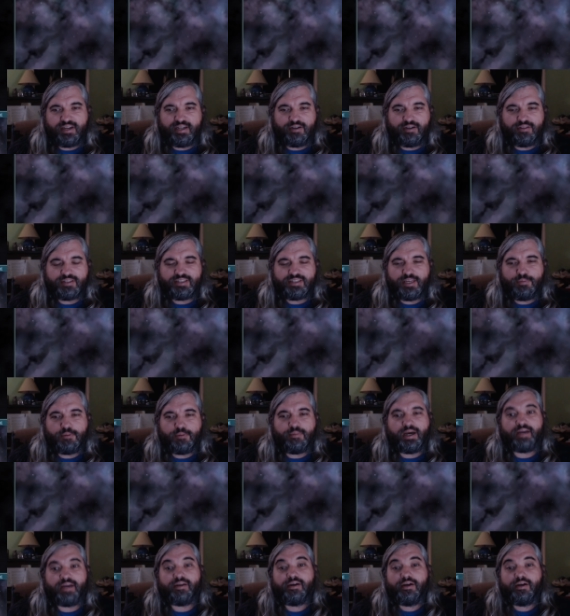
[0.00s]
Now, let's keep in
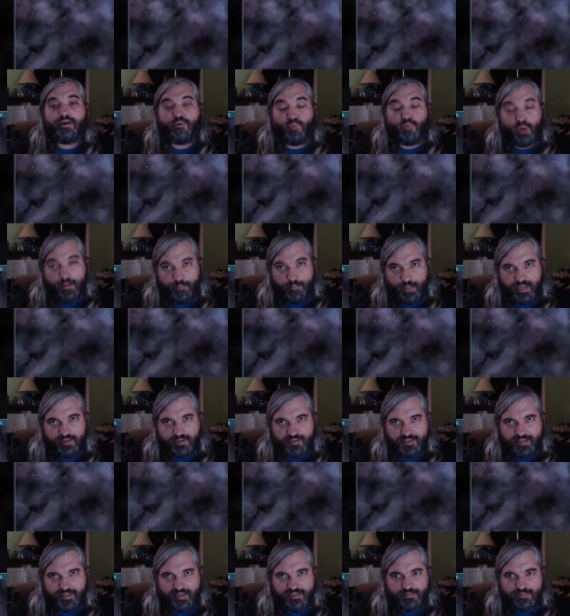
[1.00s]
mind what battle
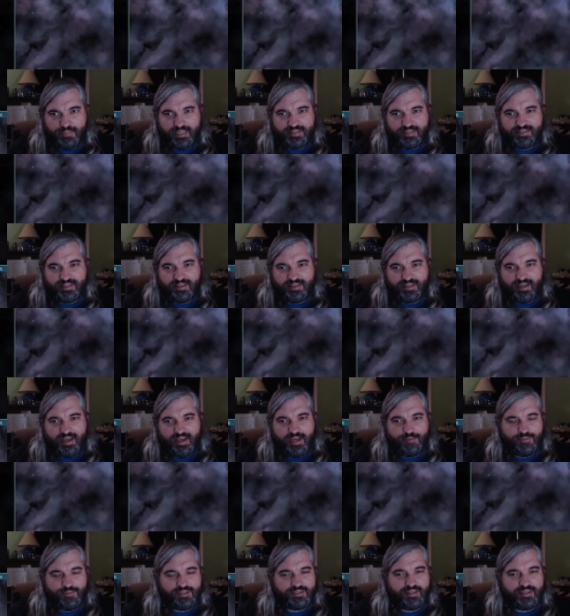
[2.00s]
size means in the
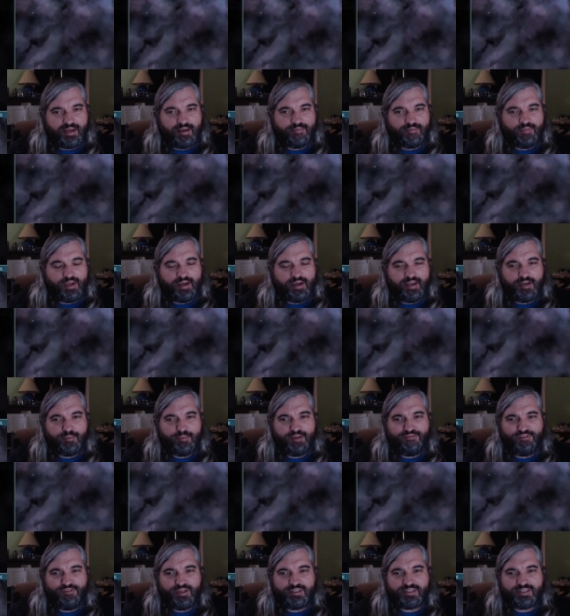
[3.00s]
game is that uh, enemy
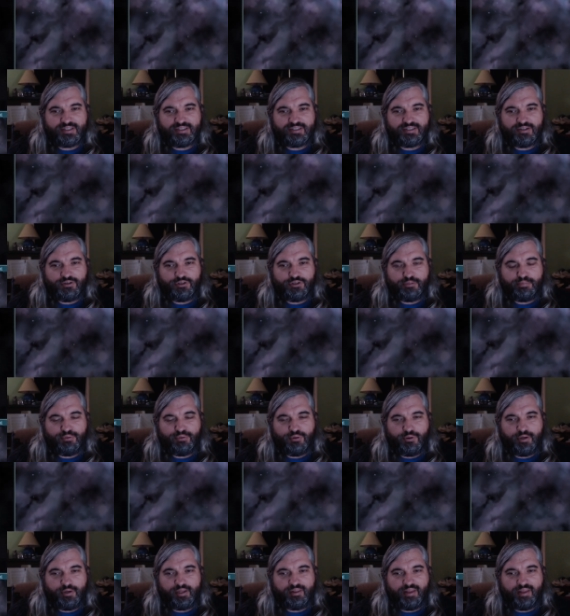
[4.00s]
fleets could still
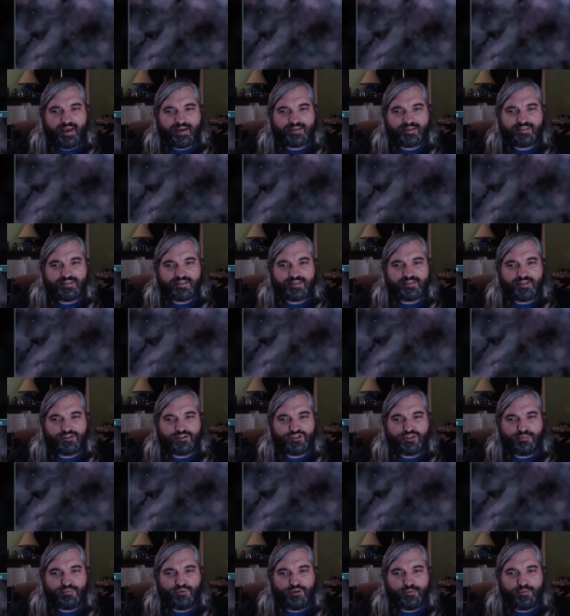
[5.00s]
deploy like six hundred
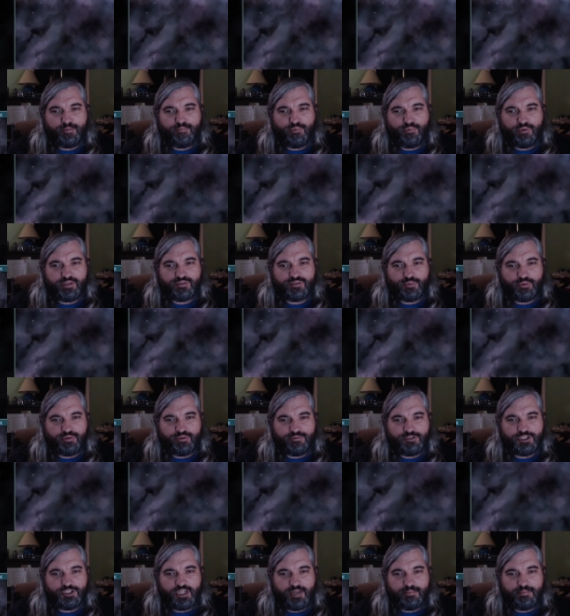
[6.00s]
deployment points worth of
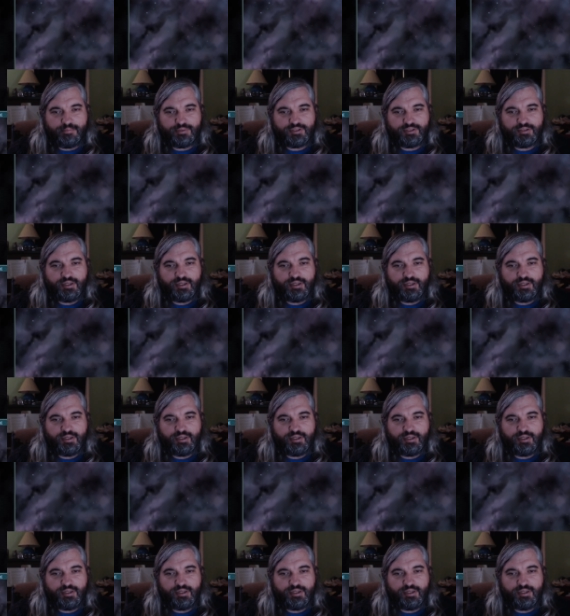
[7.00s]
ships.